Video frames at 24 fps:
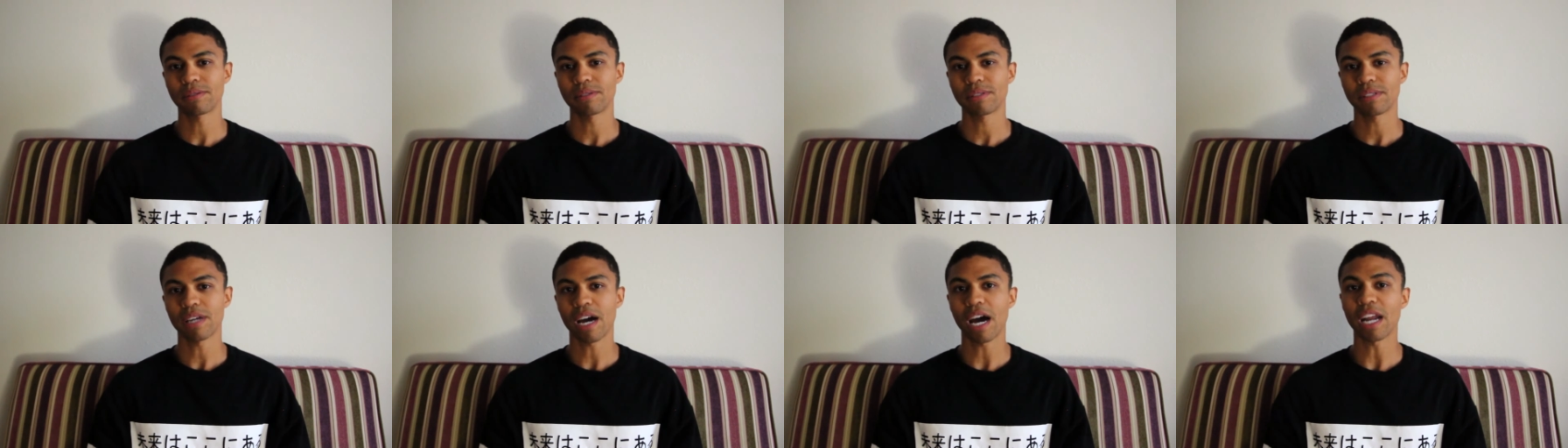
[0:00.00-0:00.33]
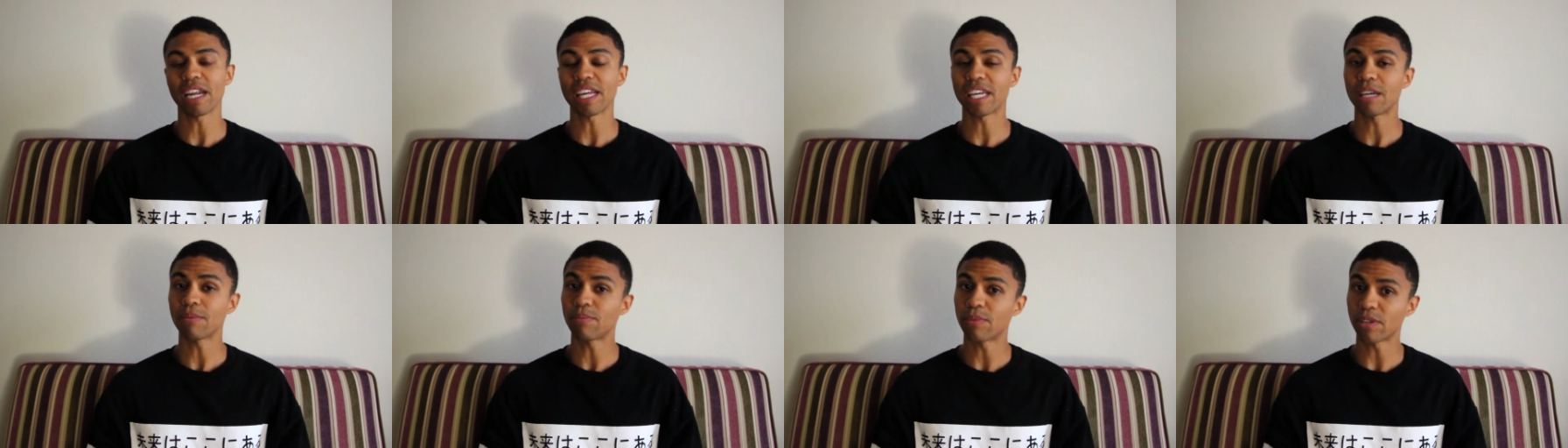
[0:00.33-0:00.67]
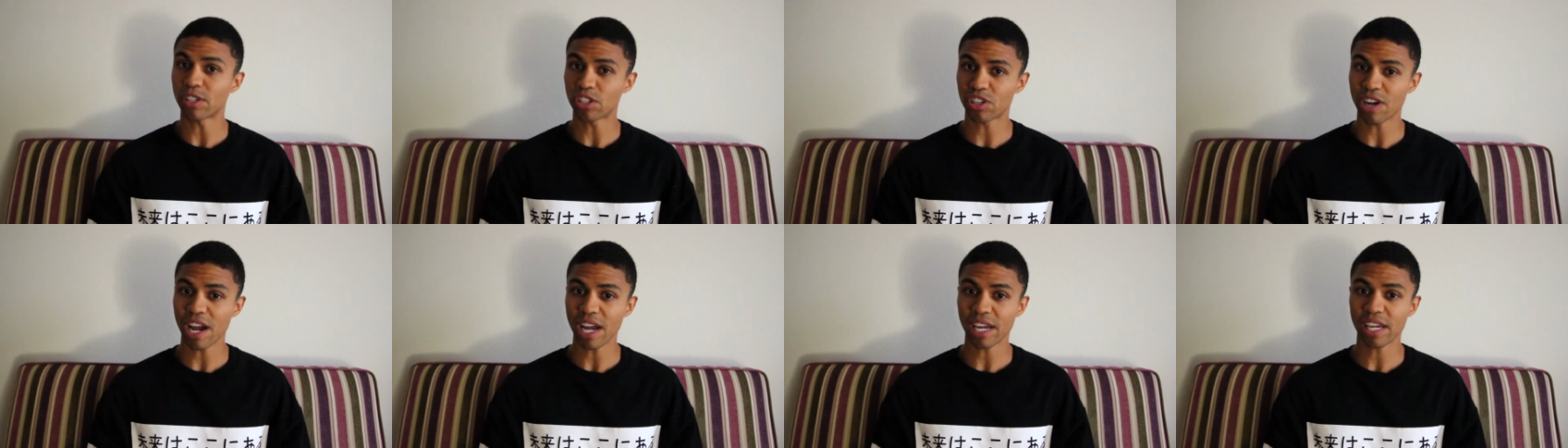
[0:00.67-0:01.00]
how to keep the
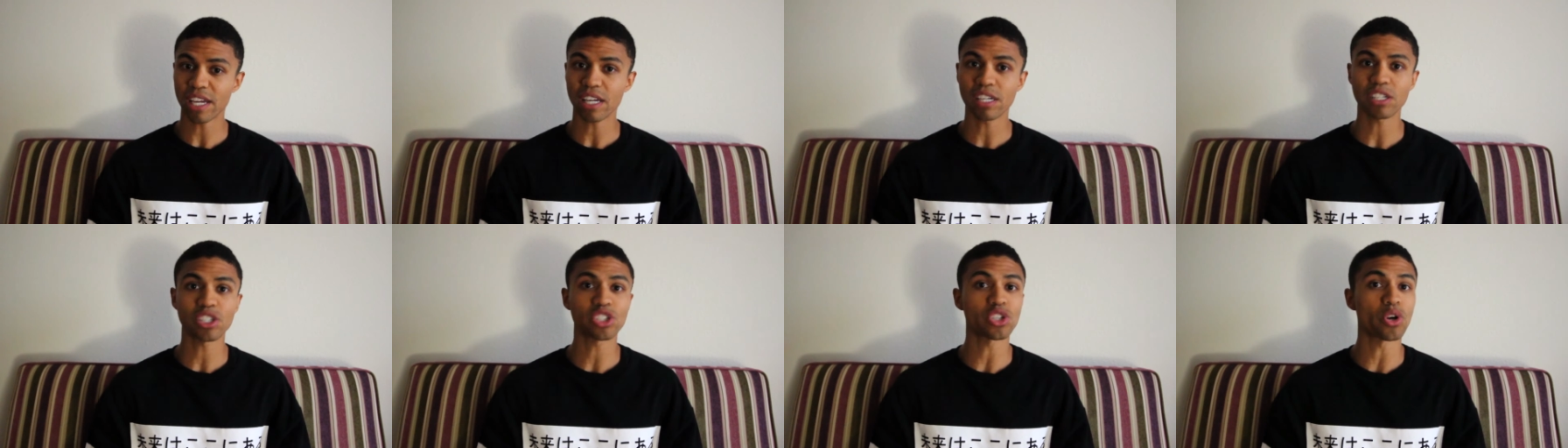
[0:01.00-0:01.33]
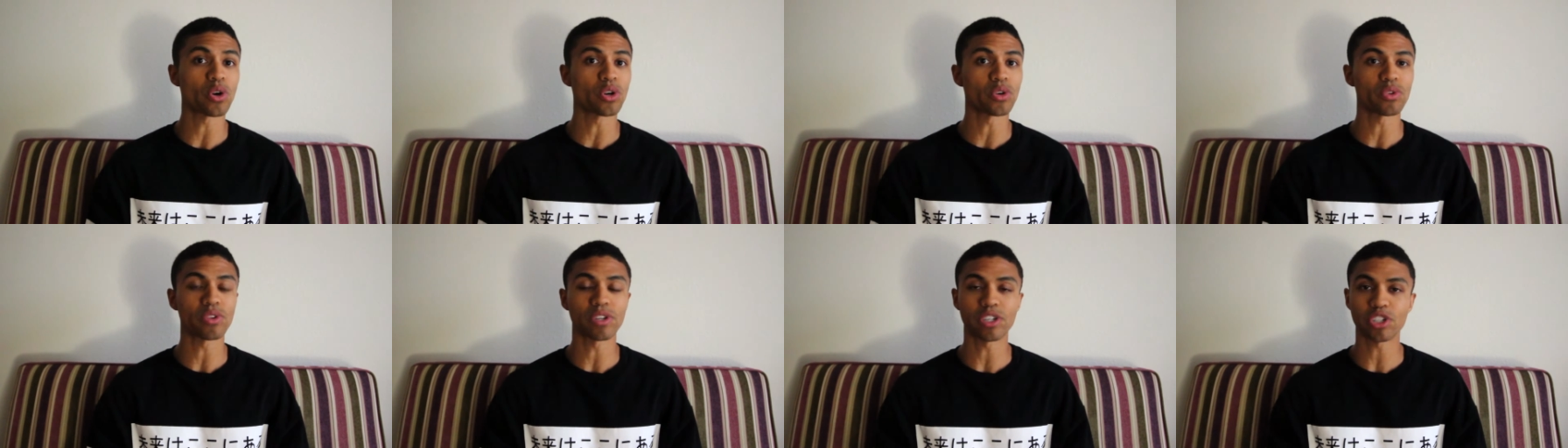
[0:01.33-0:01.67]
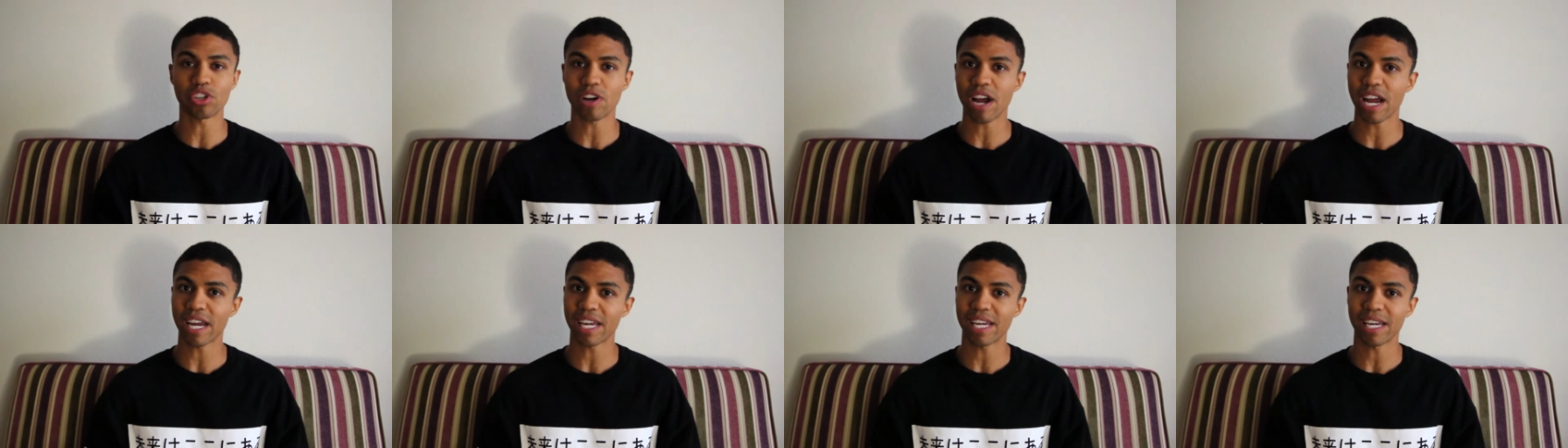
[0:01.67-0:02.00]
tracking, show you the
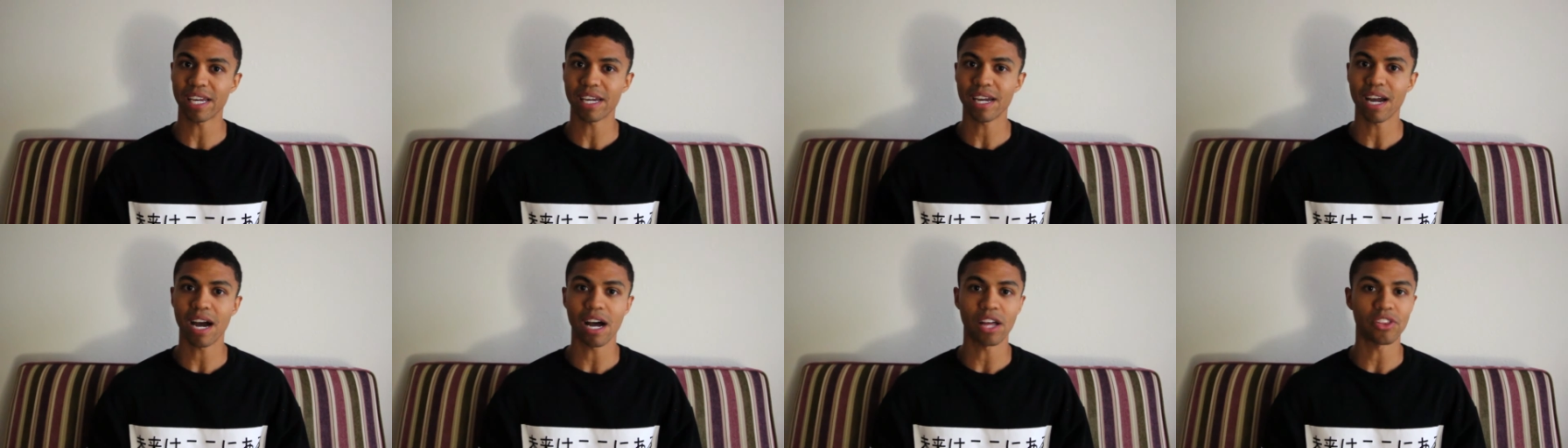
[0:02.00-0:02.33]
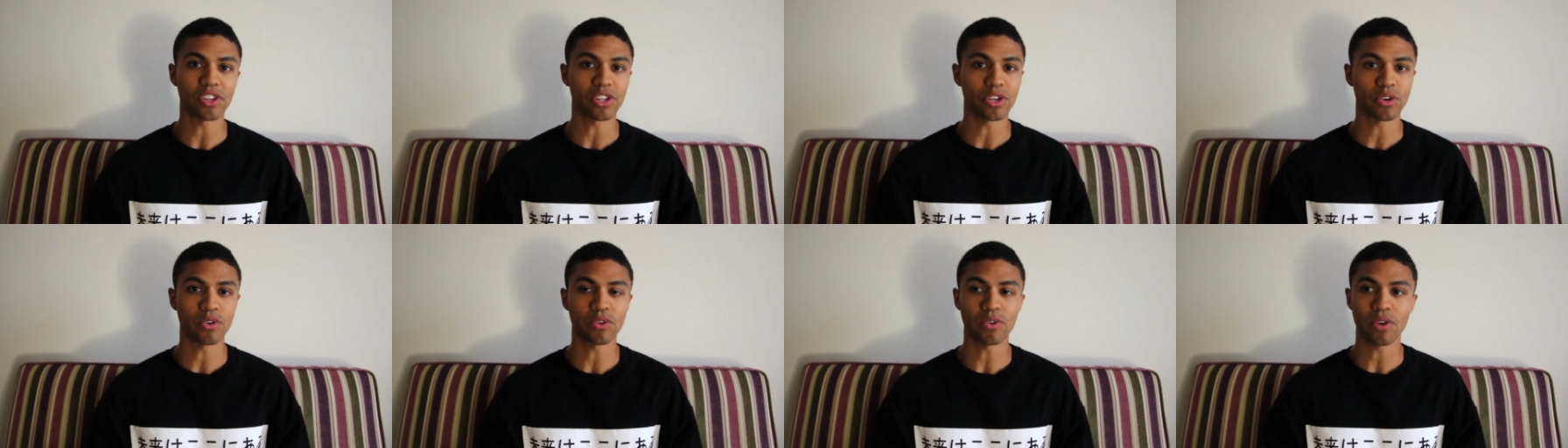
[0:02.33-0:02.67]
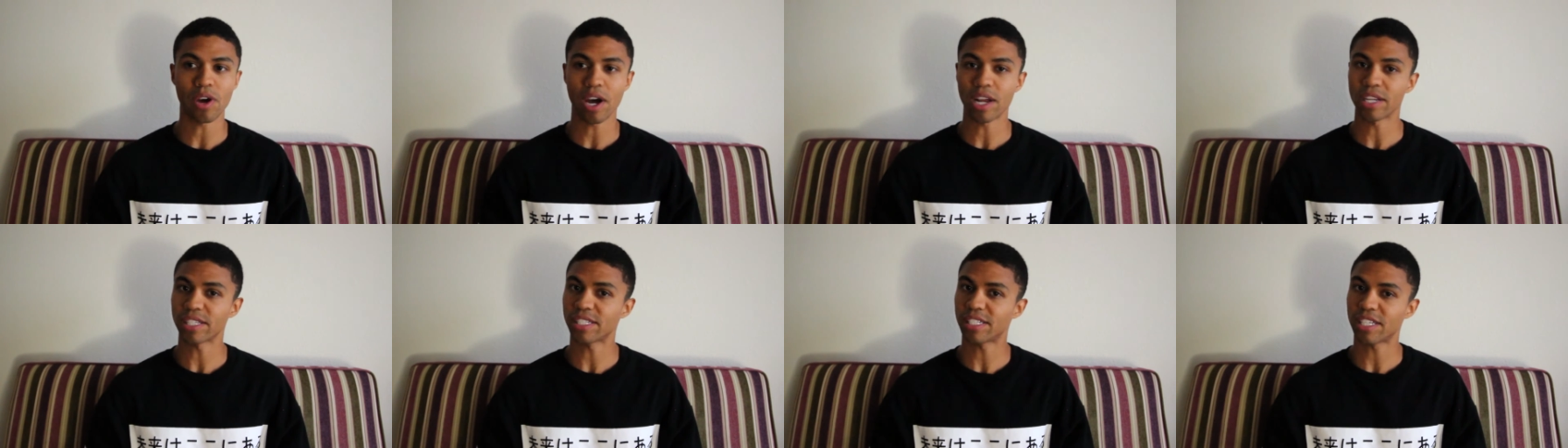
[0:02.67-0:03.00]
tracking on the
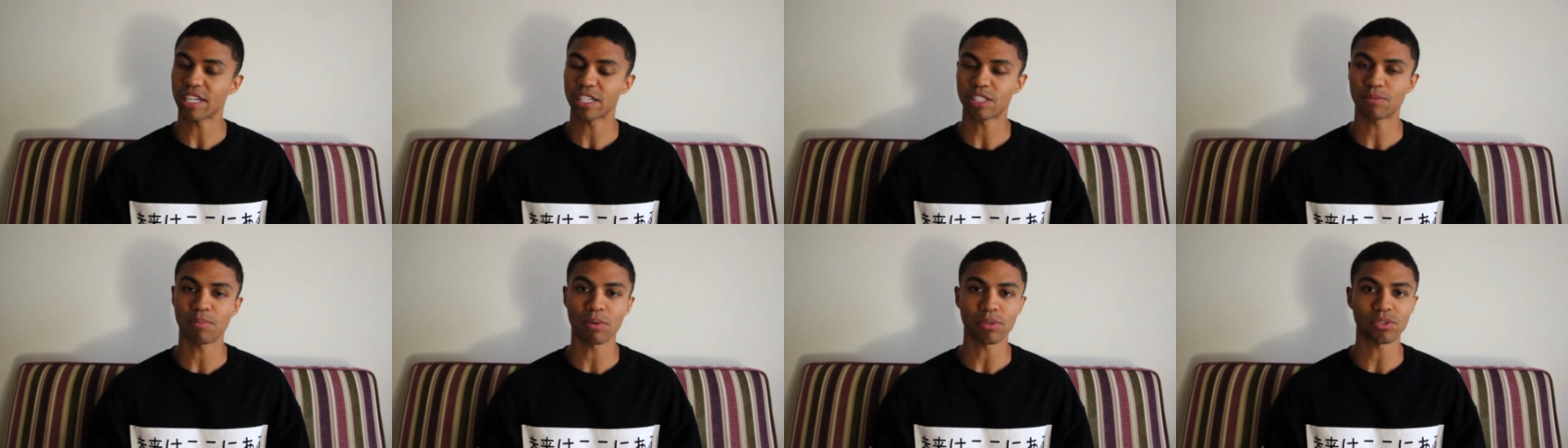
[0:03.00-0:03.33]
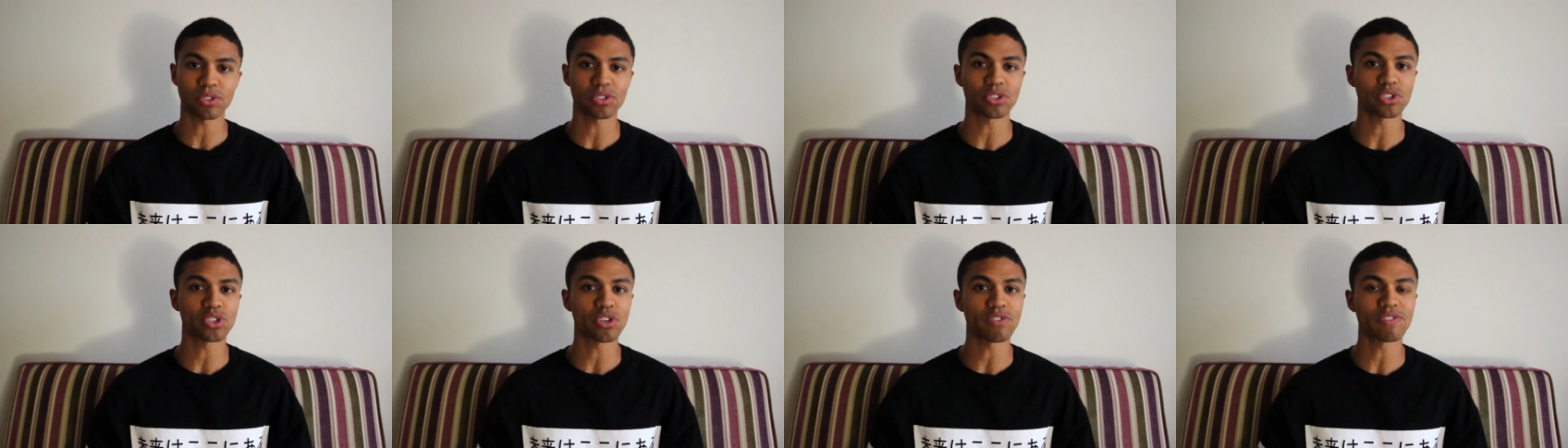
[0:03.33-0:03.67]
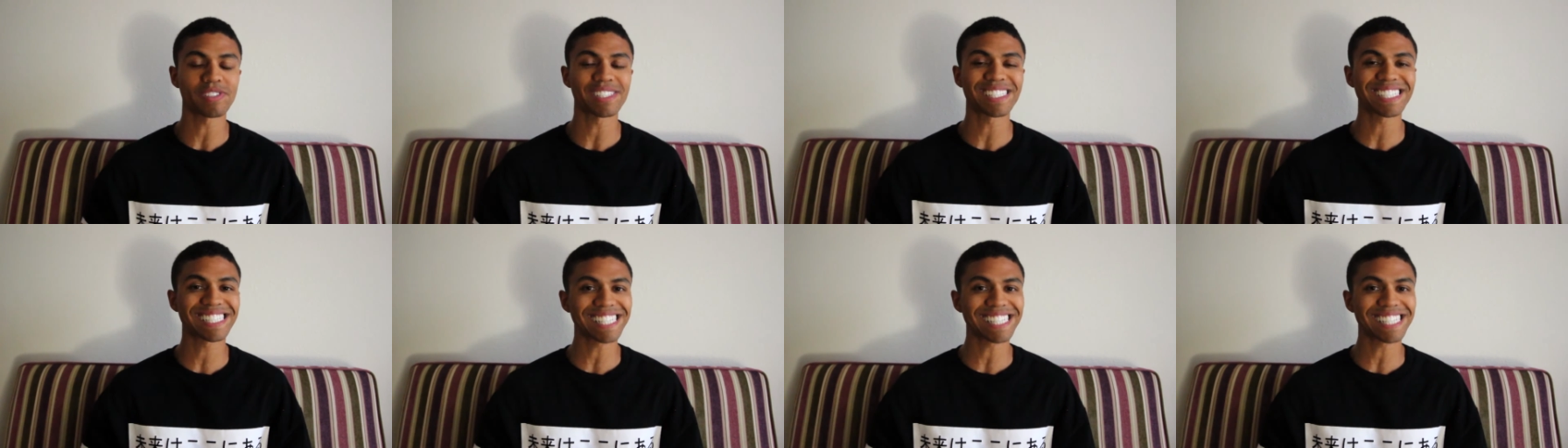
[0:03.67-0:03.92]
United States Postal Service